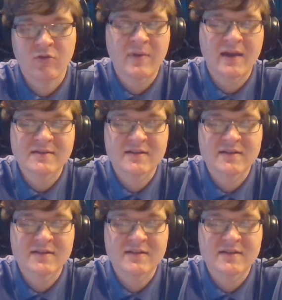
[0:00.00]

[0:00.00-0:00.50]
to me at